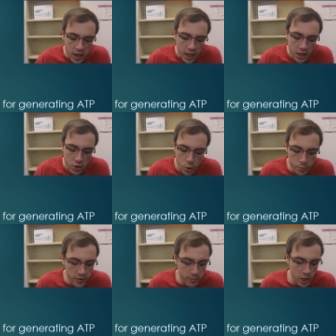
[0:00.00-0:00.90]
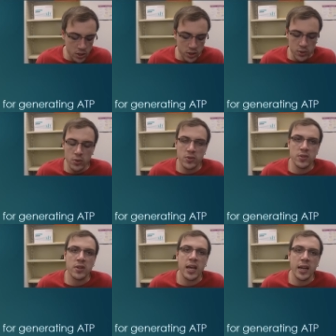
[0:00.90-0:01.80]
a group of
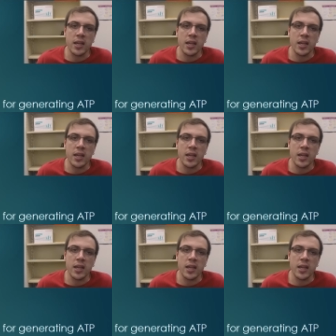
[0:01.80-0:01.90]
molecules that